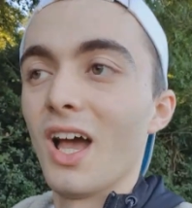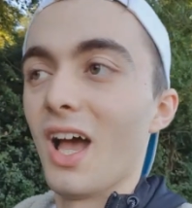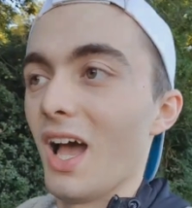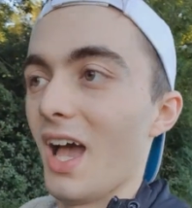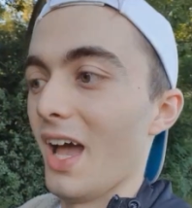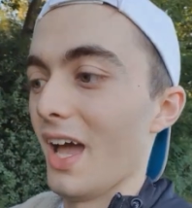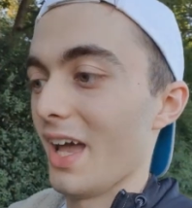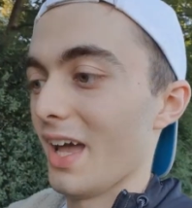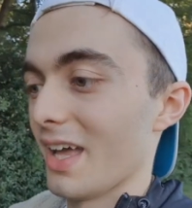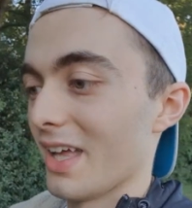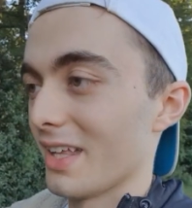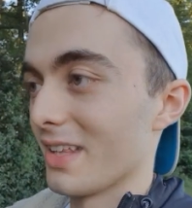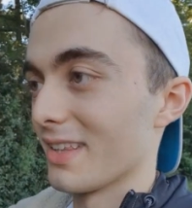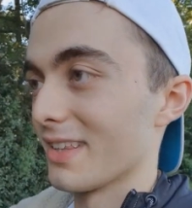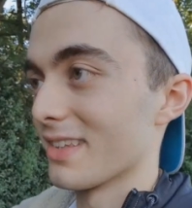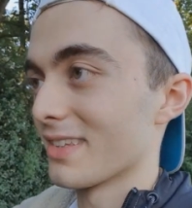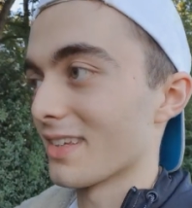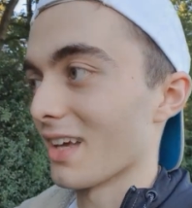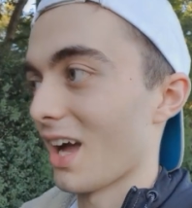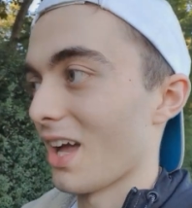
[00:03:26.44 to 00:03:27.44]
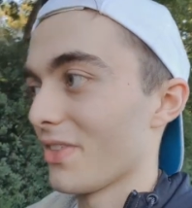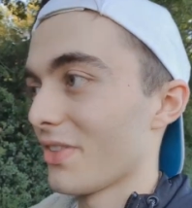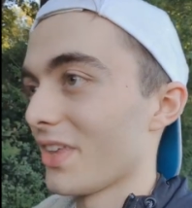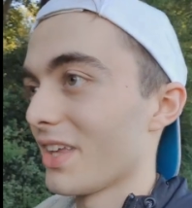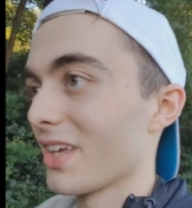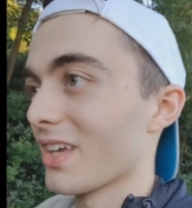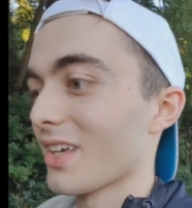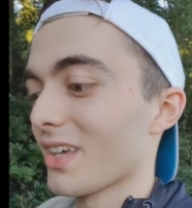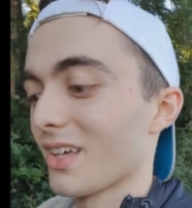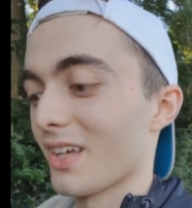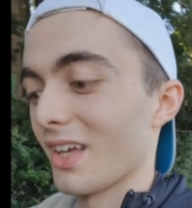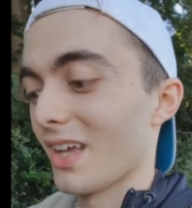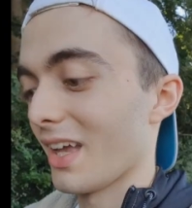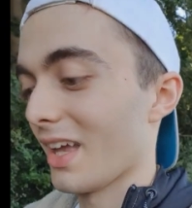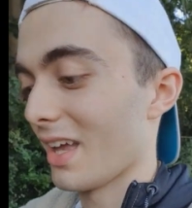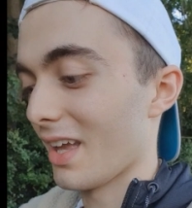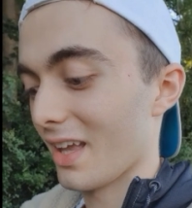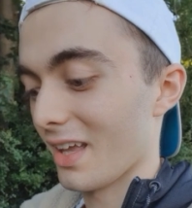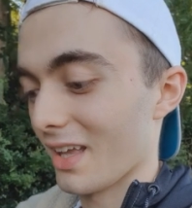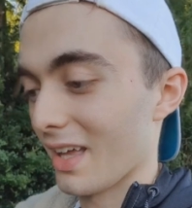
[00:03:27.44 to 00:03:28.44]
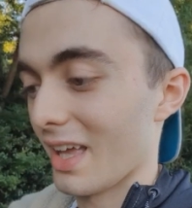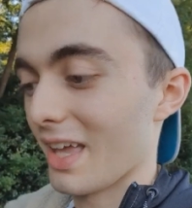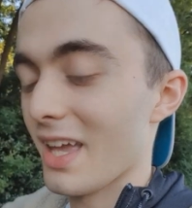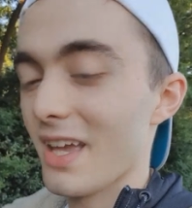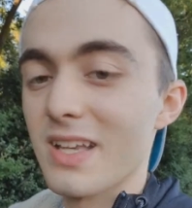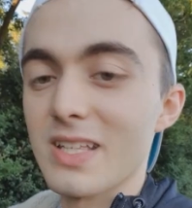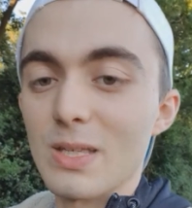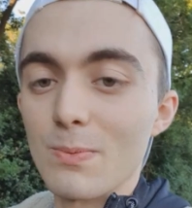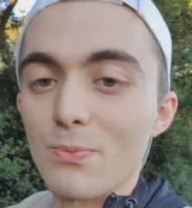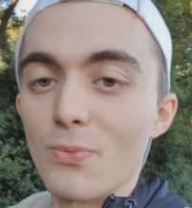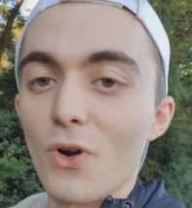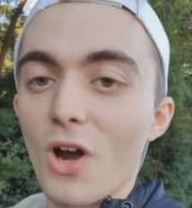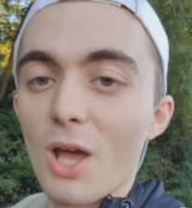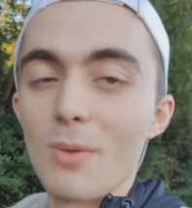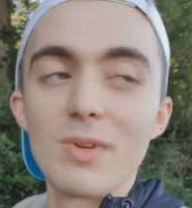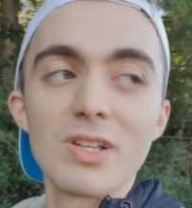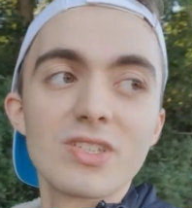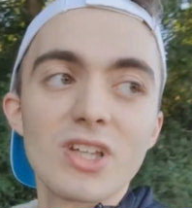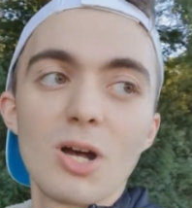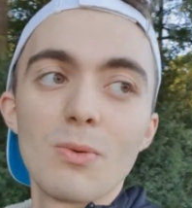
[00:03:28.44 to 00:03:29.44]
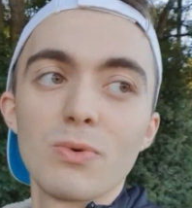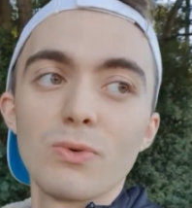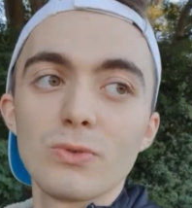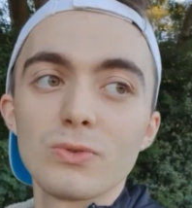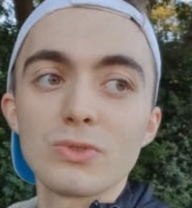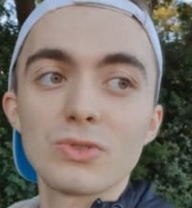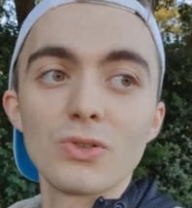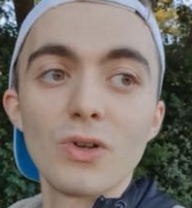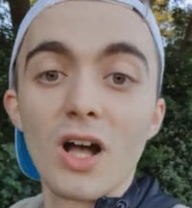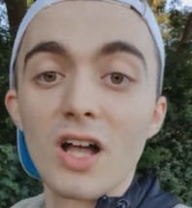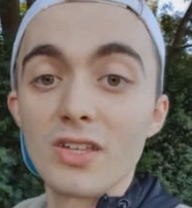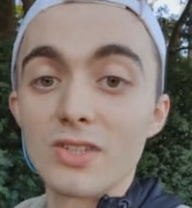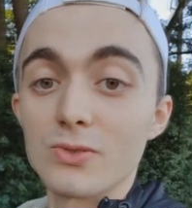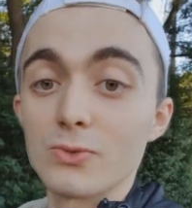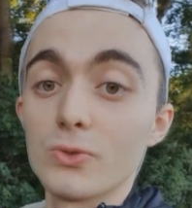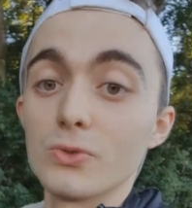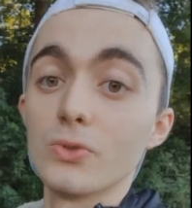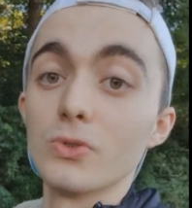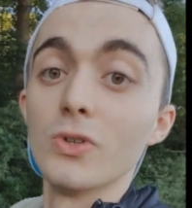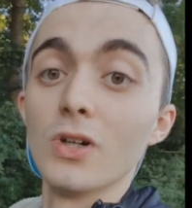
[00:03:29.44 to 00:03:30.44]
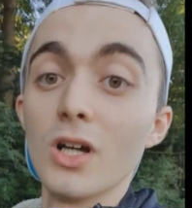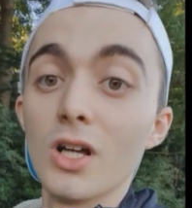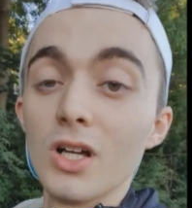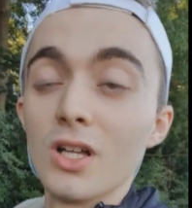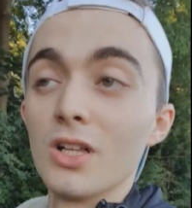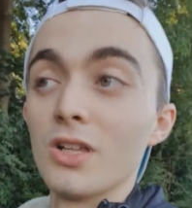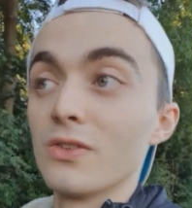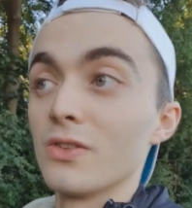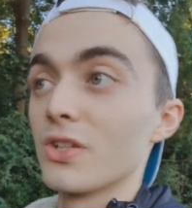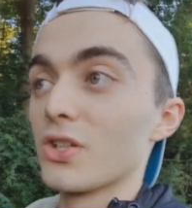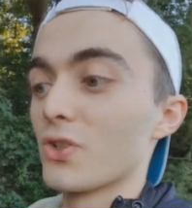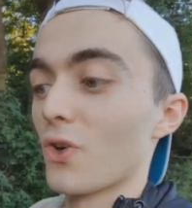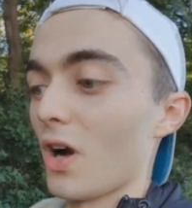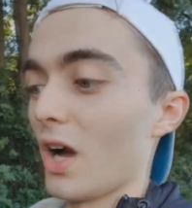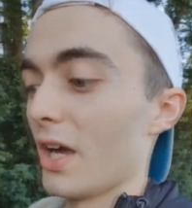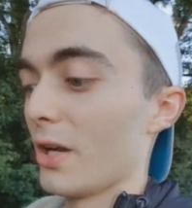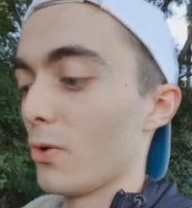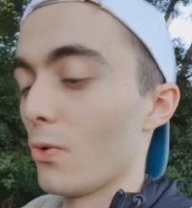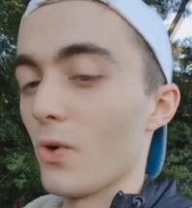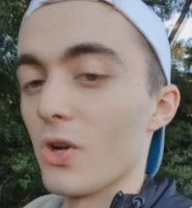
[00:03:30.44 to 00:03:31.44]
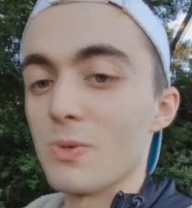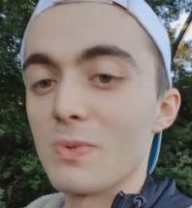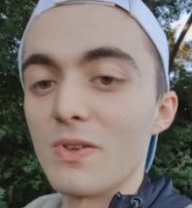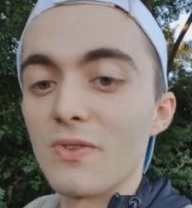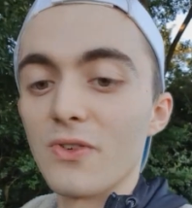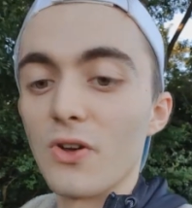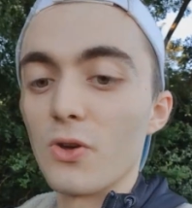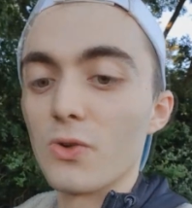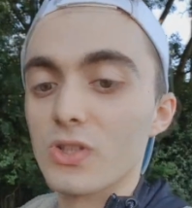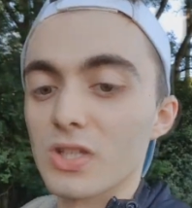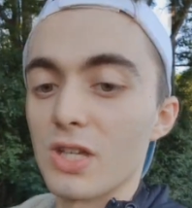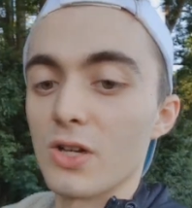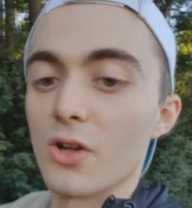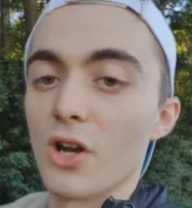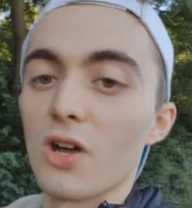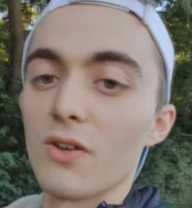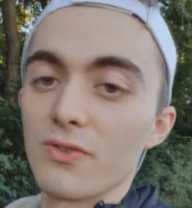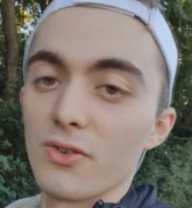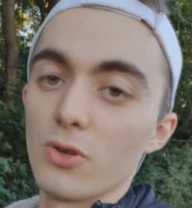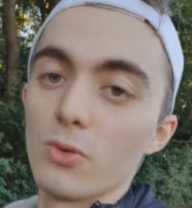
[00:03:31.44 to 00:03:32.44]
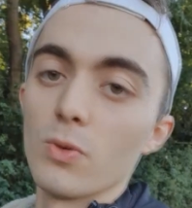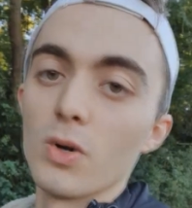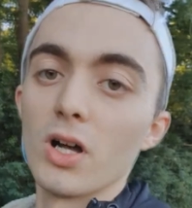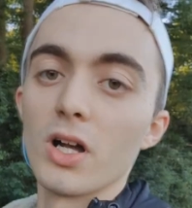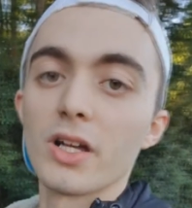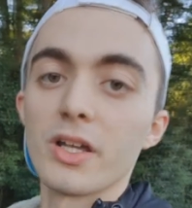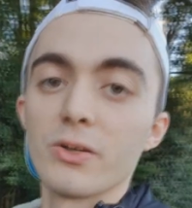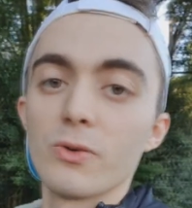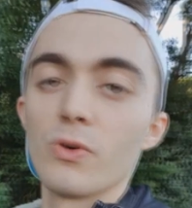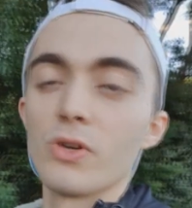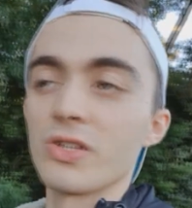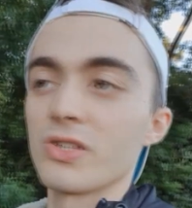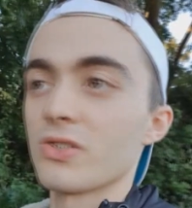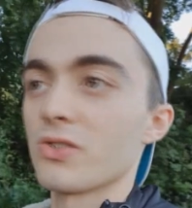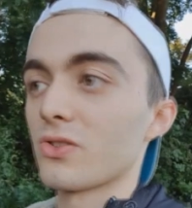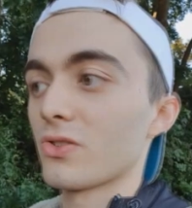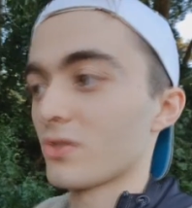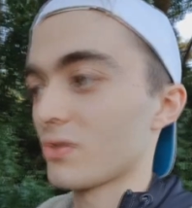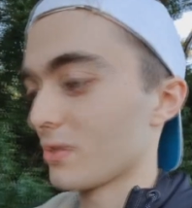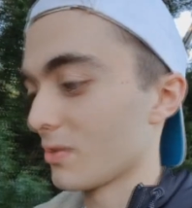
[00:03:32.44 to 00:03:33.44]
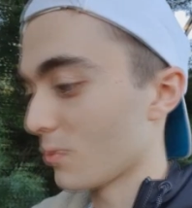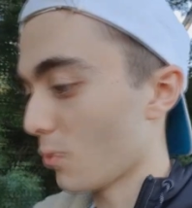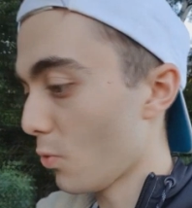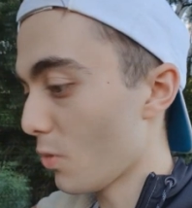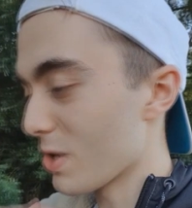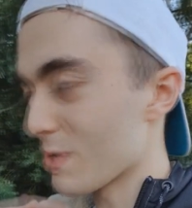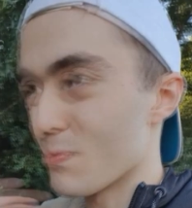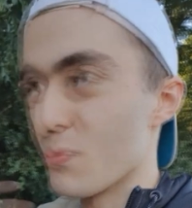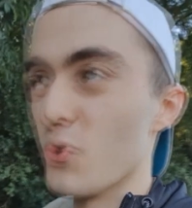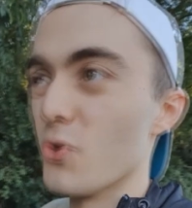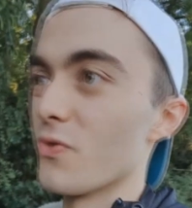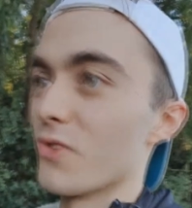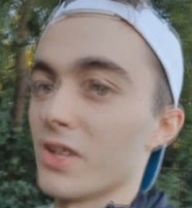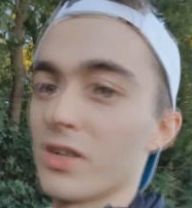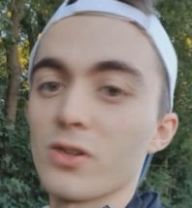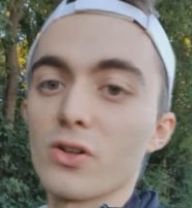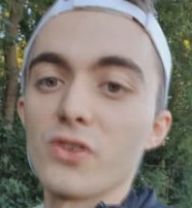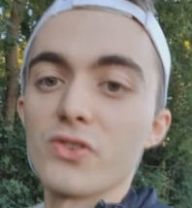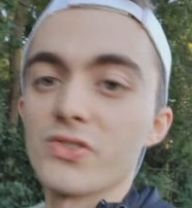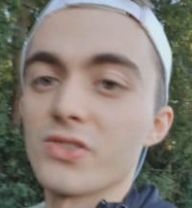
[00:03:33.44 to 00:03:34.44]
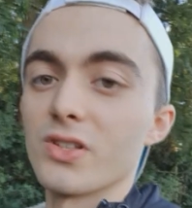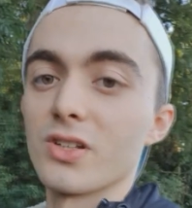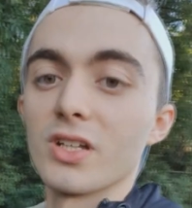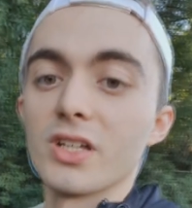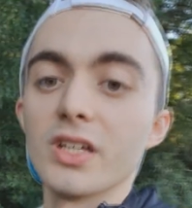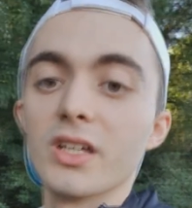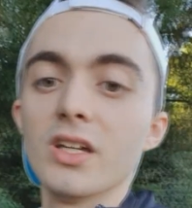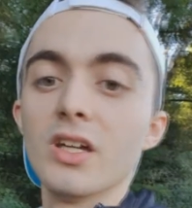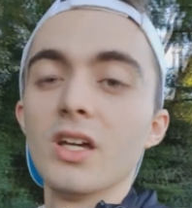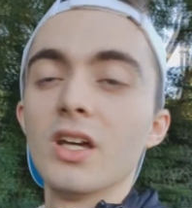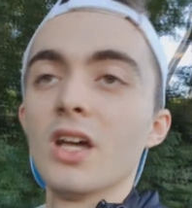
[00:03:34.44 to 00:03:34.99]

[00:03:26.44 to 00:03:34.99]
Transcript: And I think he is a prime example to us all to try and always be focusing on our footwork and always moving constantly,